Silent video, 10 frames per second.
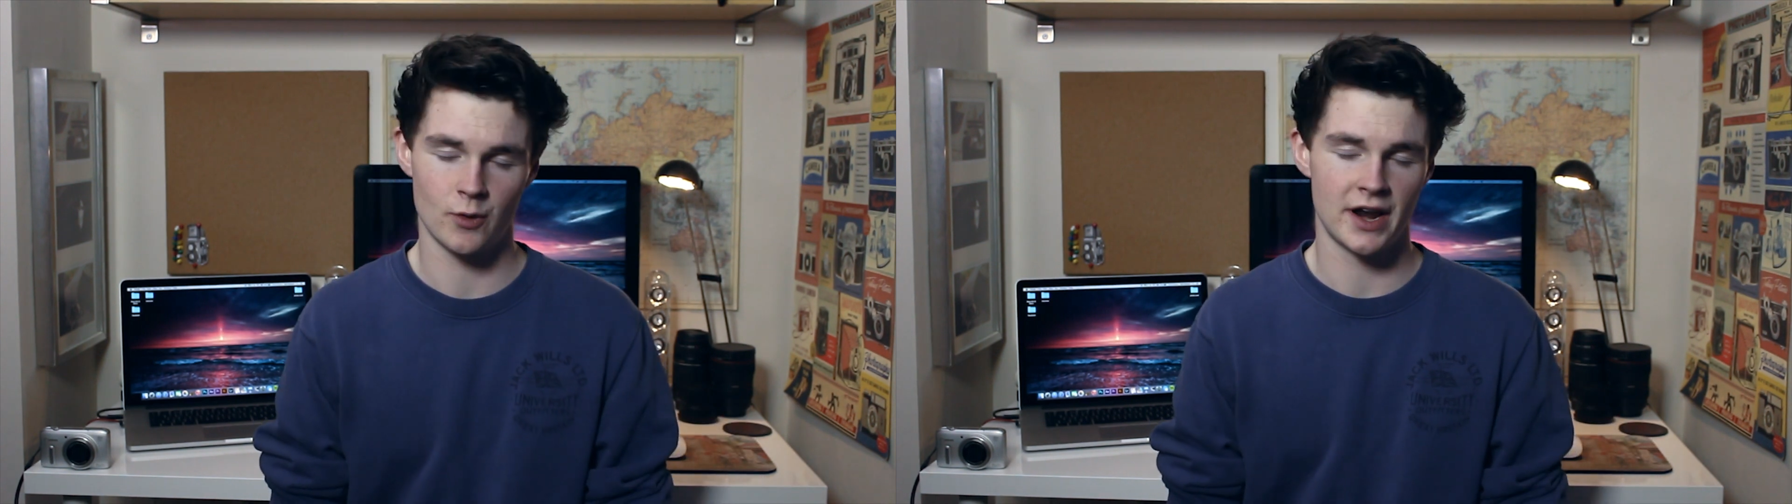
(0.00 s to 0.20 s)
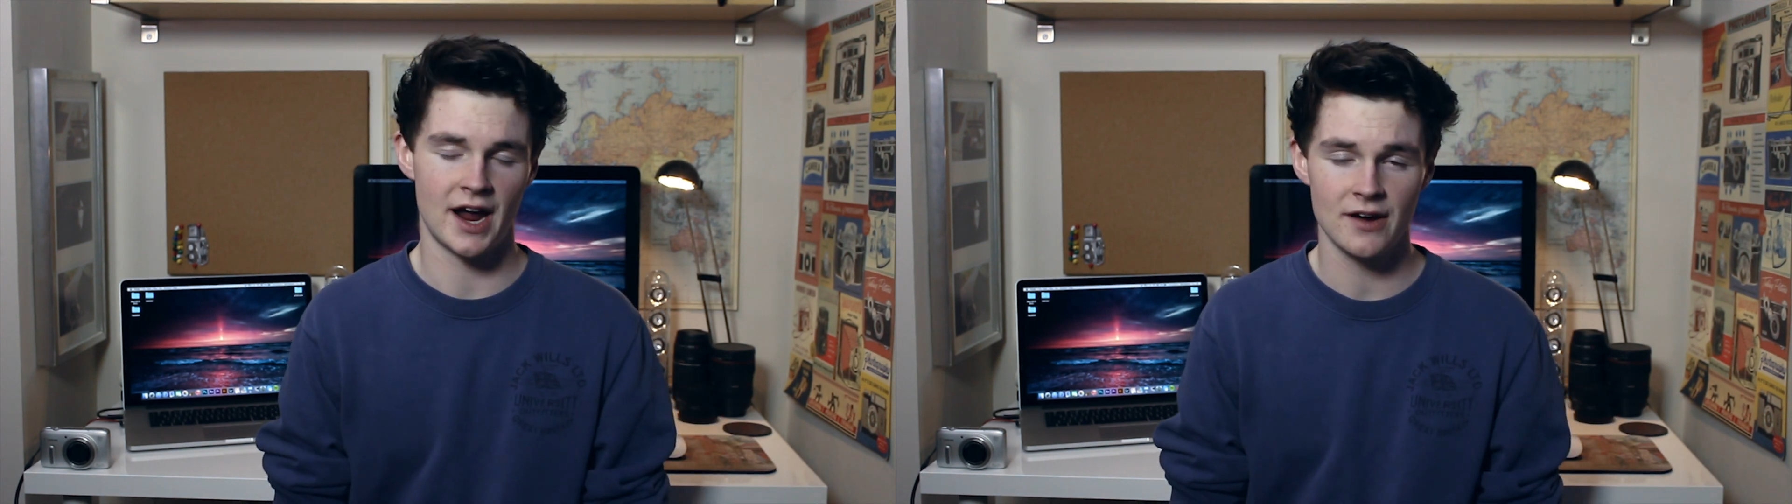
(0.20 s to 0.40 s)

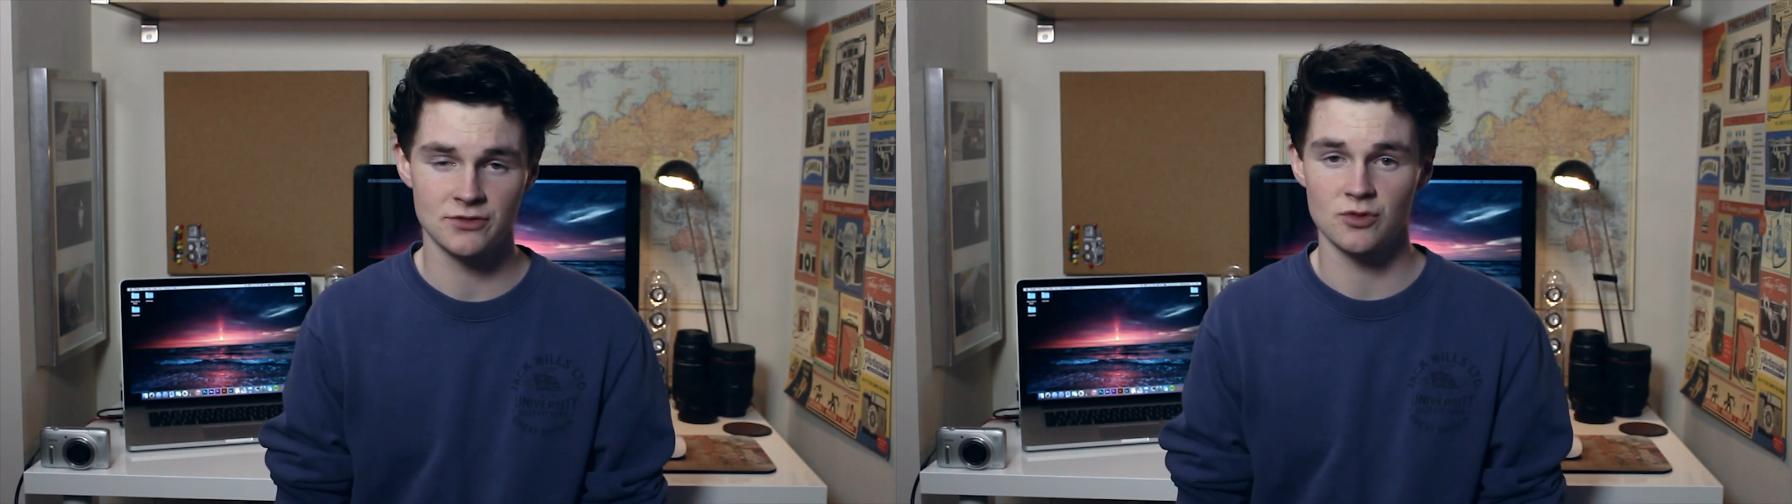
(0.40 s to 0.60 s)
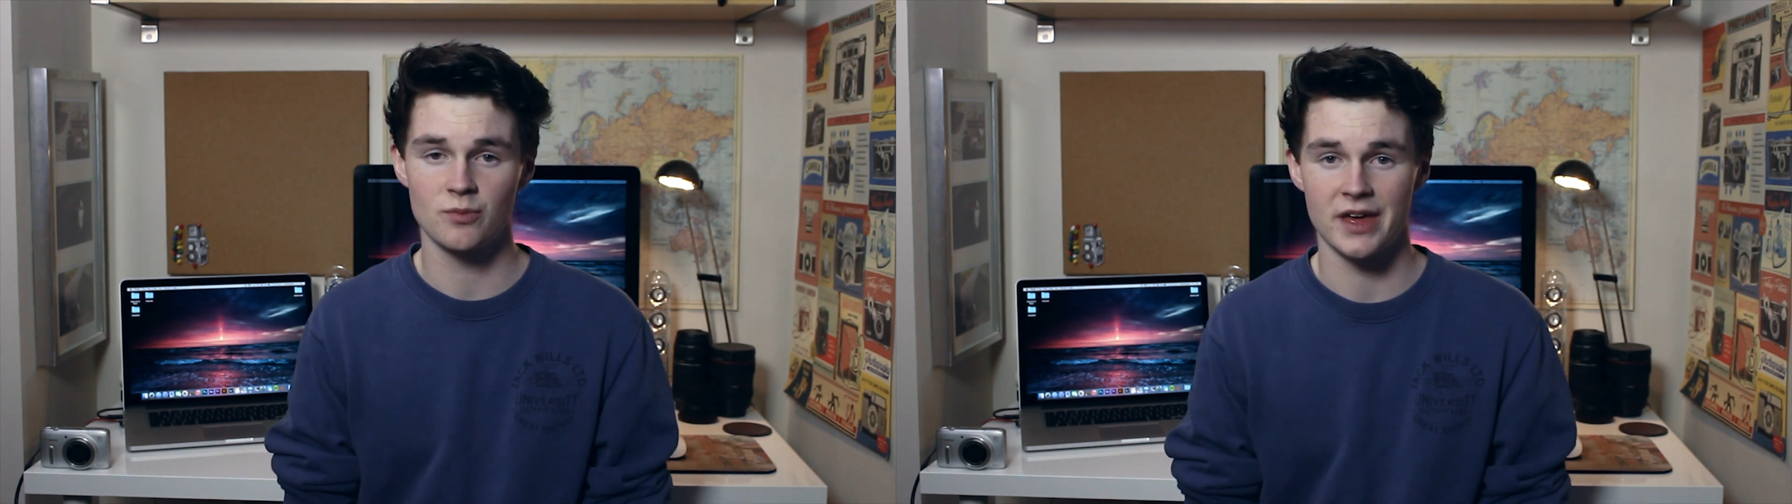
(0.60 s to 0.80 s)
and I have
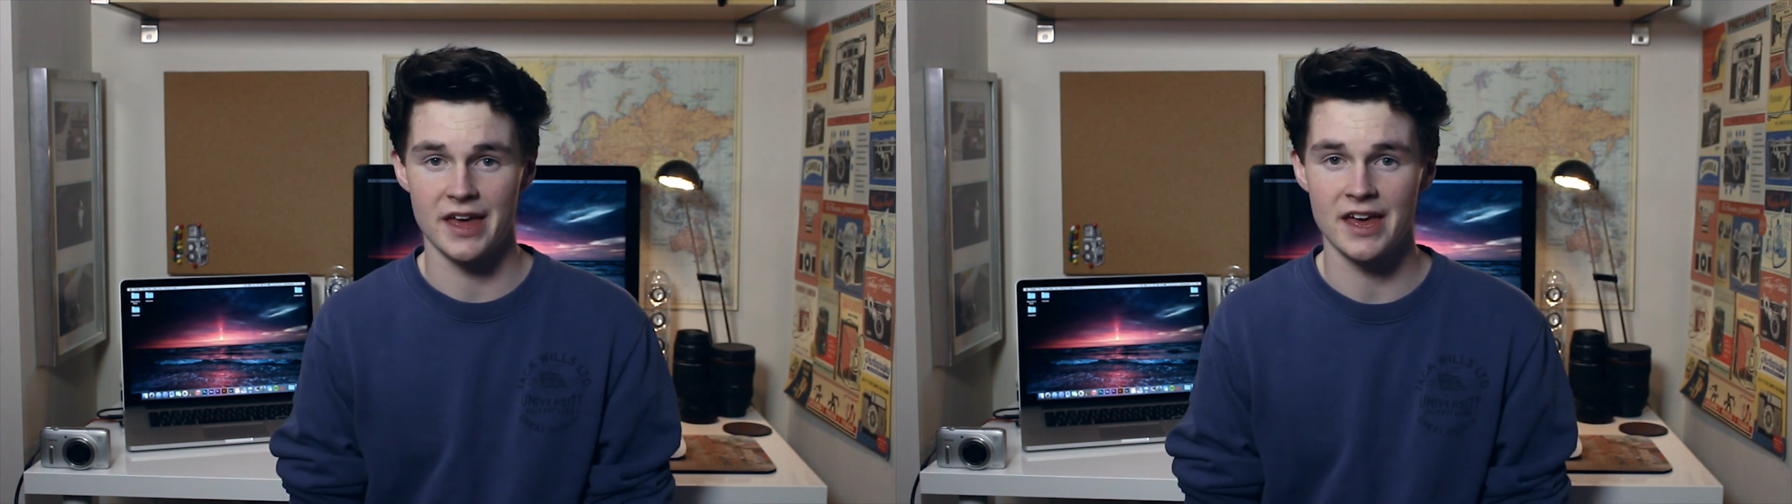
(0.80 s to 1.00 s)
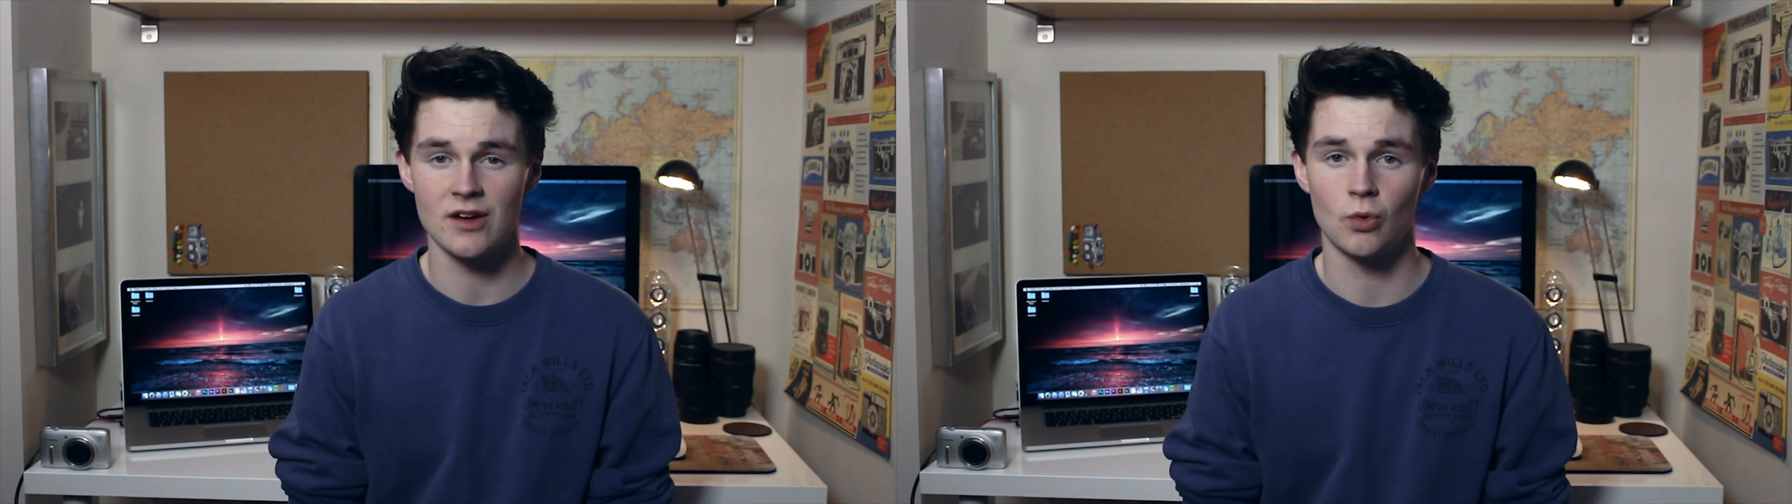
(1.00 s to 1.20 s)
to
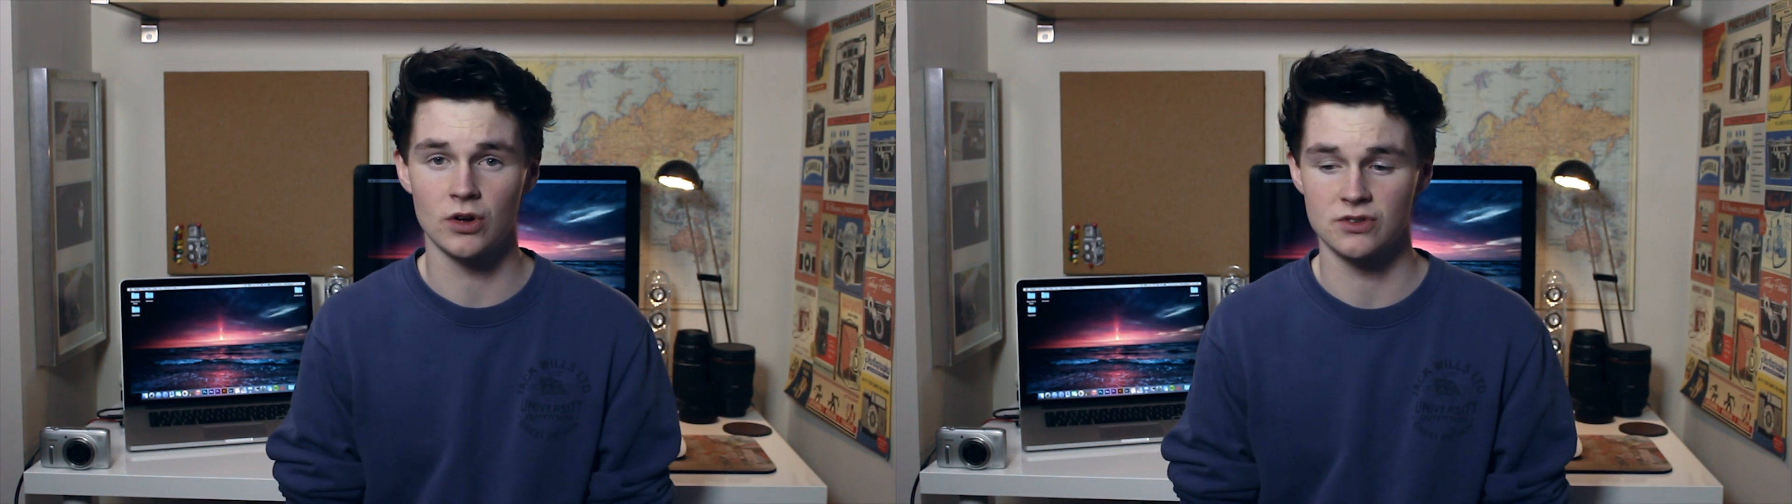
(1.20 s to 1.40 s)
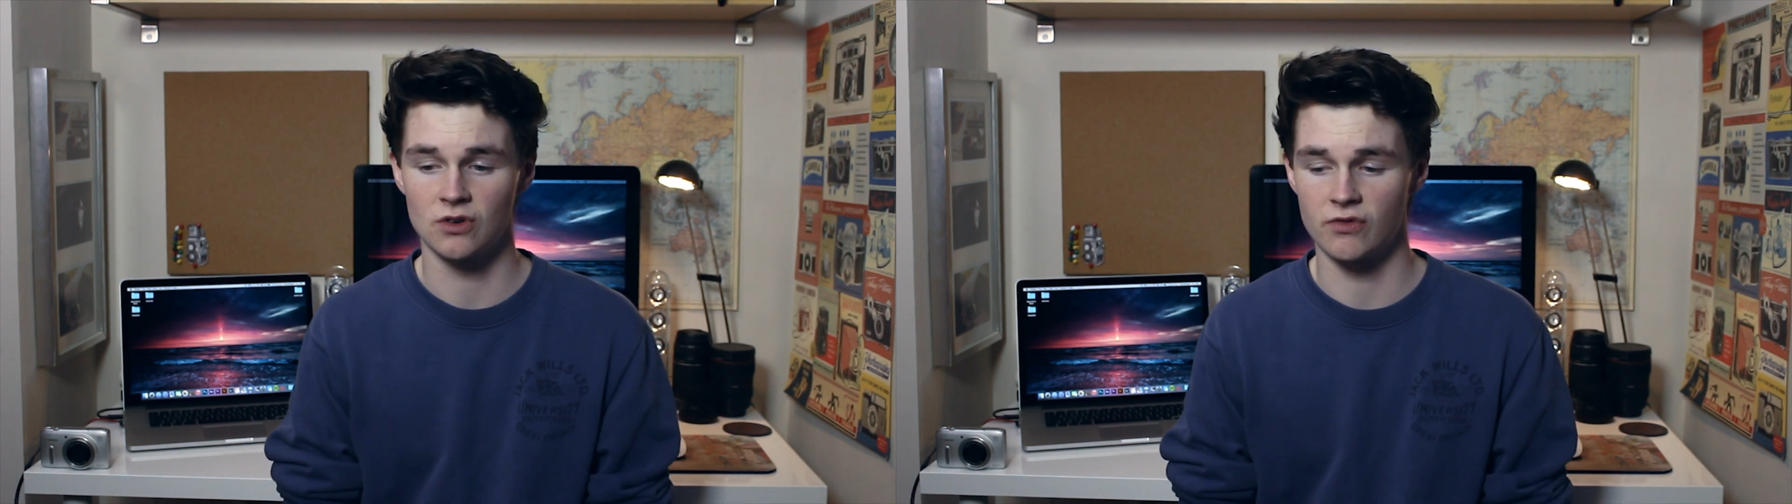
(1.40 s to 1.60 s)
admit, it
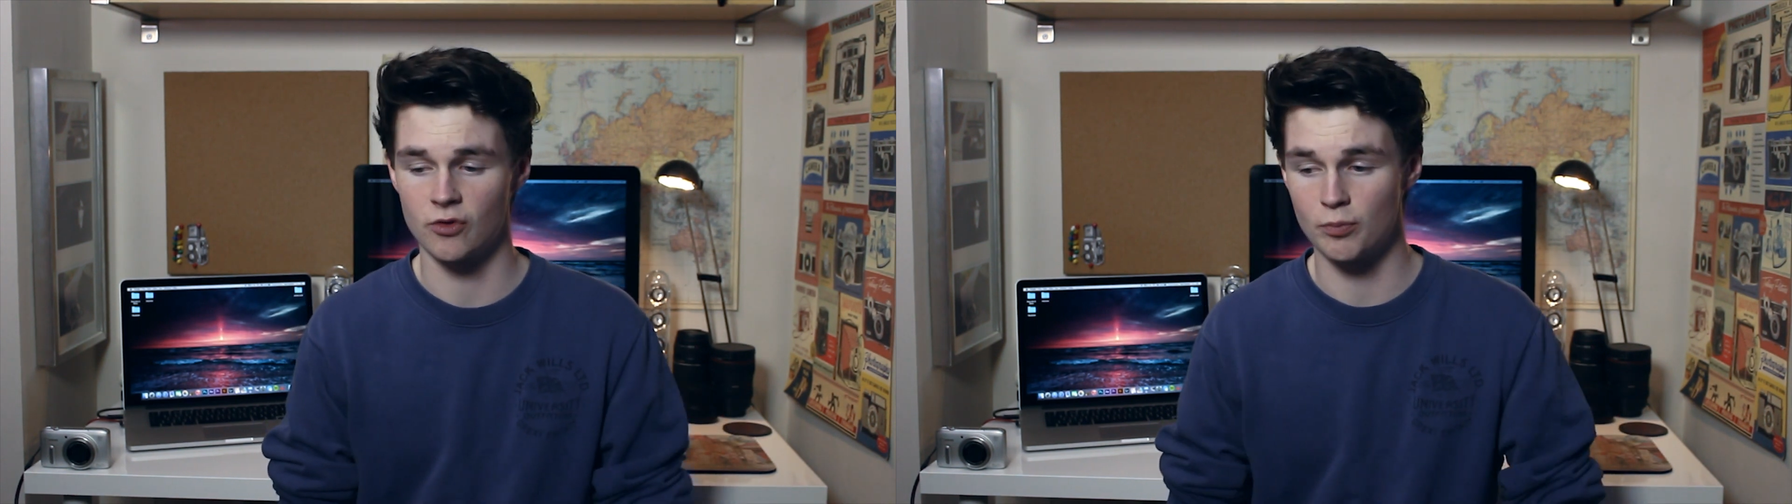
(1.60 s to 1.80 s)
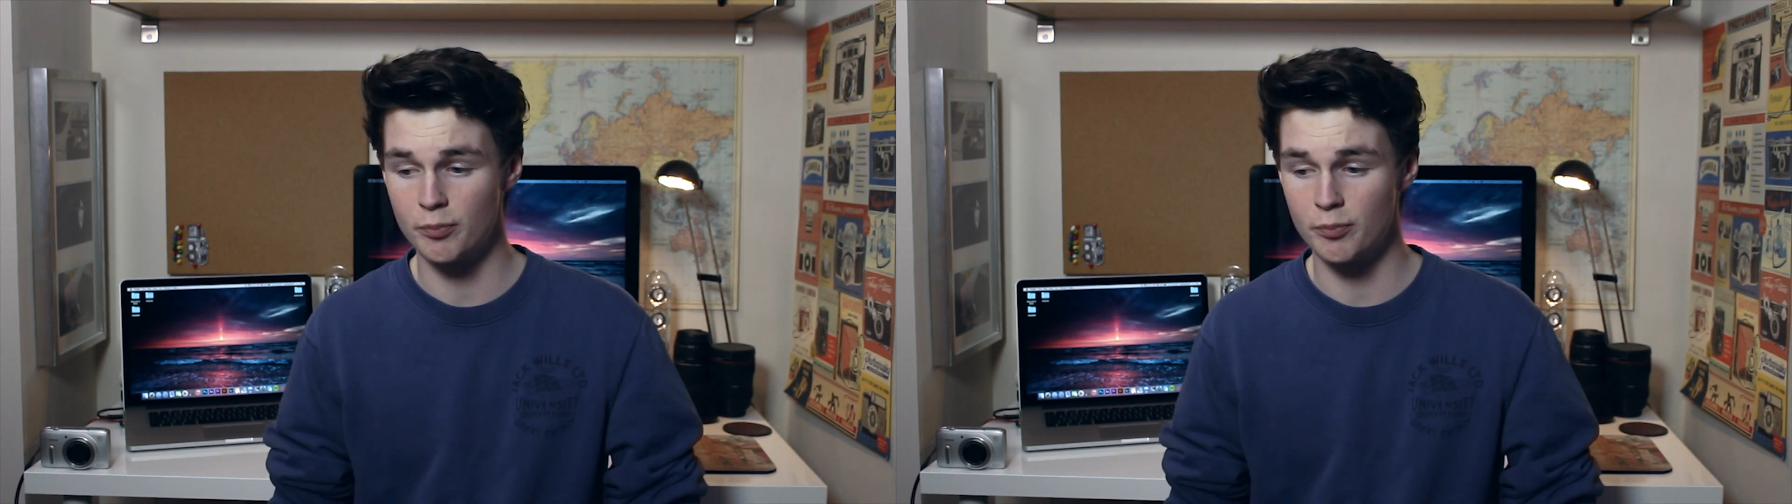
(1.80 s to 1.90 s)
was awful.